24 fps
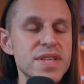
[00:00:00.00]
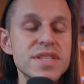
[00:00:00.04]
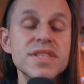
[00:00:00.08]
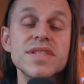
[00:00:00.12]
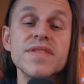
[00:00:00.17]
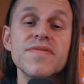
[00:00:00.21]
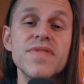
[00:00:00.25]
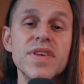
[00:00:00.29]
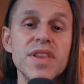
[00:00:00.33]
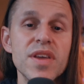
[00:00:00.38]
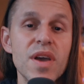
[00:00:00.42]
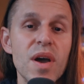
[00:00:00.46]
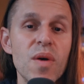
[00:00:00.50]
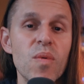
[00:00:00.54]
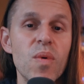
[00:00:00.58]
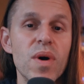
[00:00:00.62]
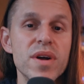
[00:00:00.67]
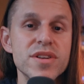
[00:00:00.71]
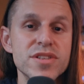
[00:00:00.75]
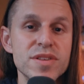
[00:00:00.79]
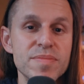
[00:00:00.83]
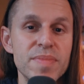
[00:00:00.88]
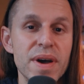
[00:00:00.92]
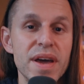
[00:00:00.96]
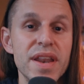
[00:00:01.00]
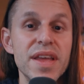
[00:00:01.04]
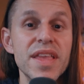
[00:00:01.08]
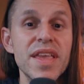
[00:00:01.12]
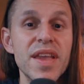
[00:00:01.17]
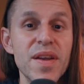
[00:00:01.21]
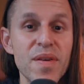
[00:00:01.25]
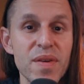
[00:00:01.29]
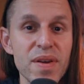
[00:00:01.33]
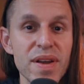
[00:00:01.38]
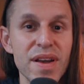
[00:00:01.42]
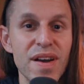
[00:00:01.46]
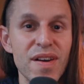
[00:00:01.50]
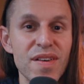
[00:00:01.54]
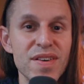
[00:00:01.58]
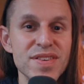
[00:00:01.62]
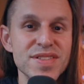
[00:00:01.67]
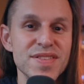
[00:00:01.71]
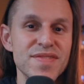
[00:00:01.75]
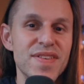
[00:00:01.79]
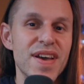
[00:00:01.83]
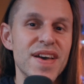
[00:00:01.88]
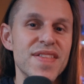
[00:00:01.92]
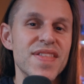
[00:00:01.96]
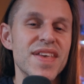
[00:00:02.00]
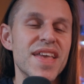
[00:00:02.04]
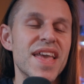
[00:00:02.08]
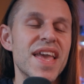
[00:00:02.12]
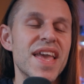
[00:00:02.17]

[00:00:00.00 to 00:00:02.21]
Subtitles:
This is a video I watched about a year ago, because I've had the